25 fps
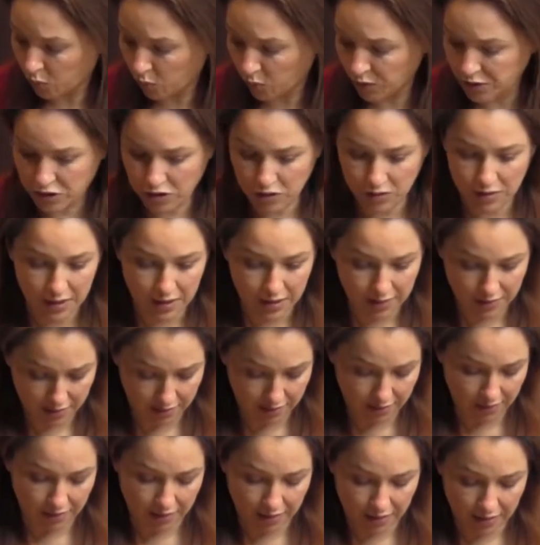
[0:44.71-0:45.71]
once you get
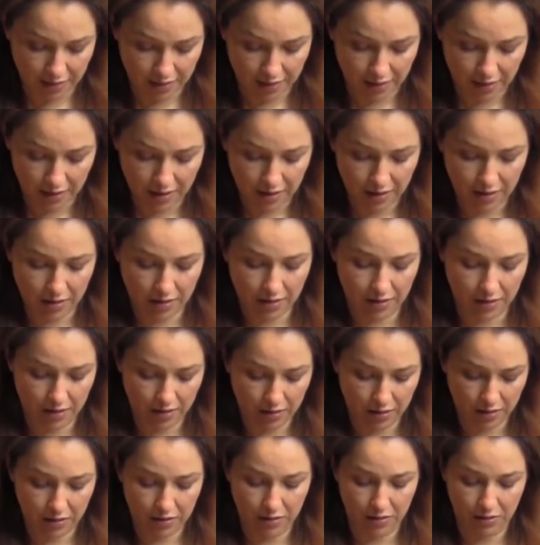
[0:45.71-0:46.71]

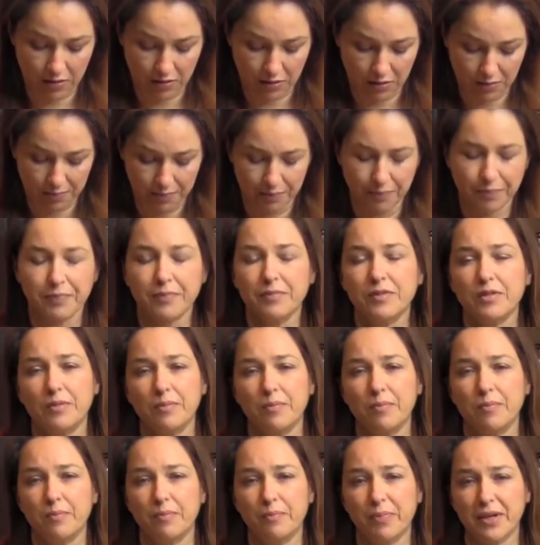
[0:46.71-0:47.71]
your
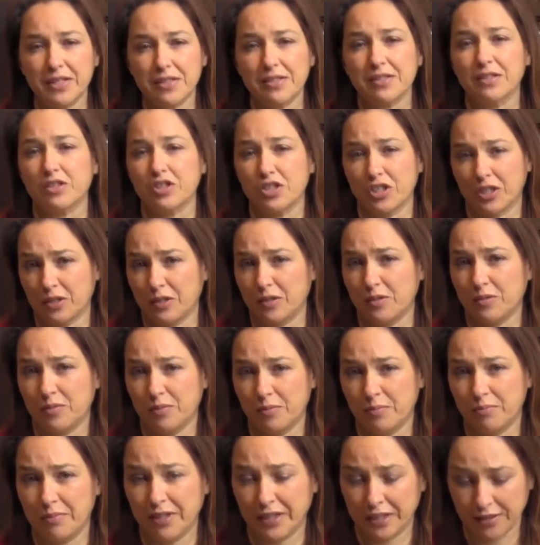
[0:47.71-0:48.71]
basic Jello
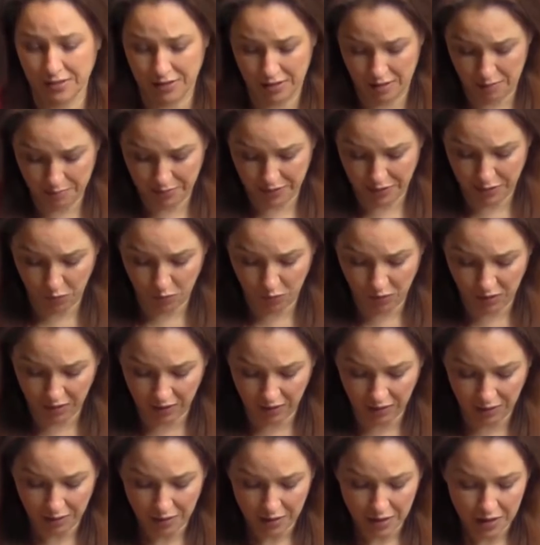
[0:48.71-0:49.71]
mixed up in the
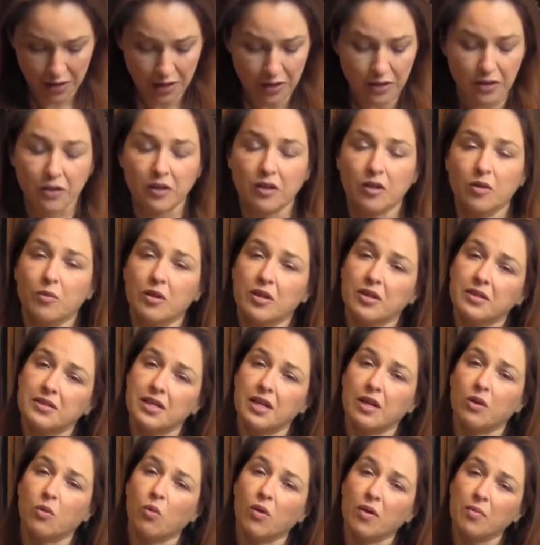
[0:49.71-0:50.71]
water, you're going to want to
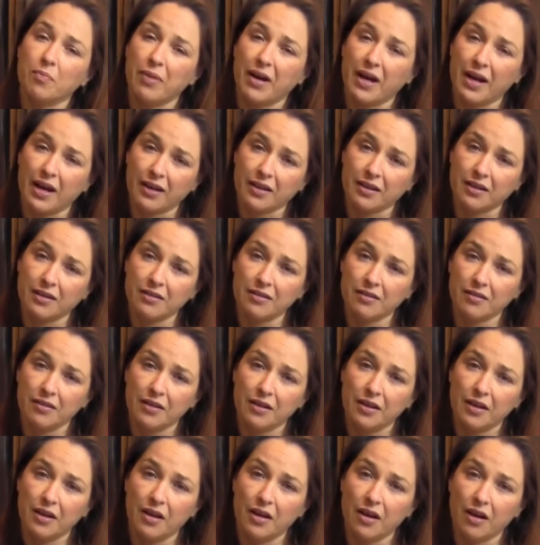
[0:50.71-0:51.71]
take 1 packet
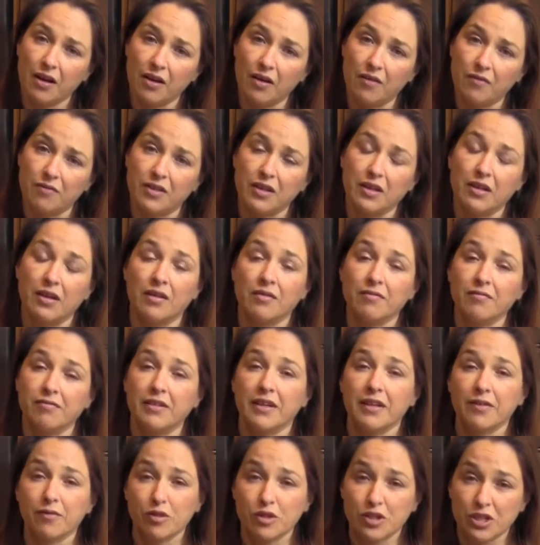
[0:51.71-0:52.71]
of the
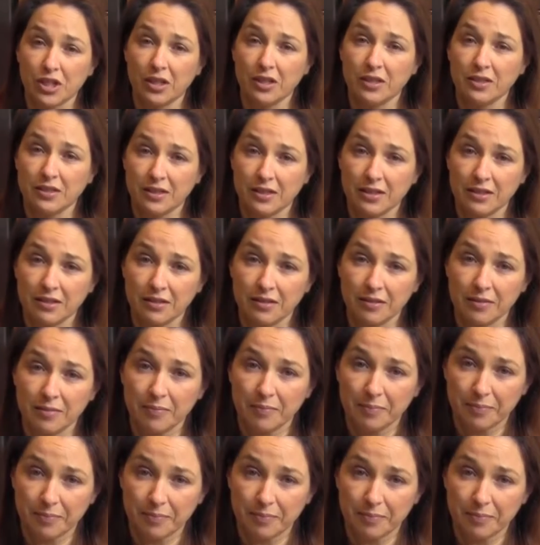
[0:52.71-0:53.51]
unflavored gelatin